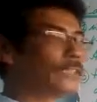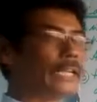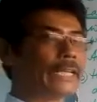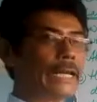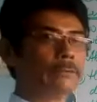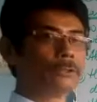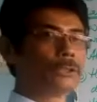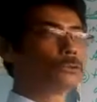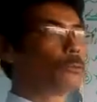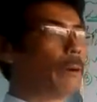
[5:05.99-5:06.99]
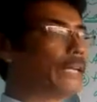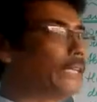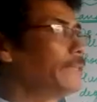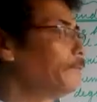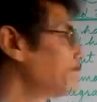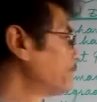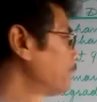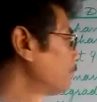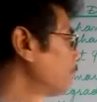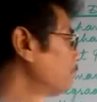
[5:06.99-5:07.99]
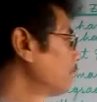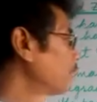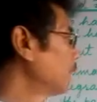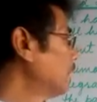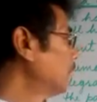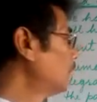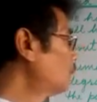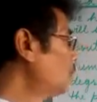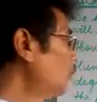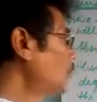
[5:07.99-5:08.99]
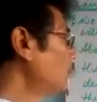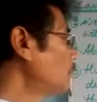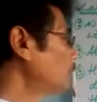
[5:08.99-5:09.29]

area due to mining. So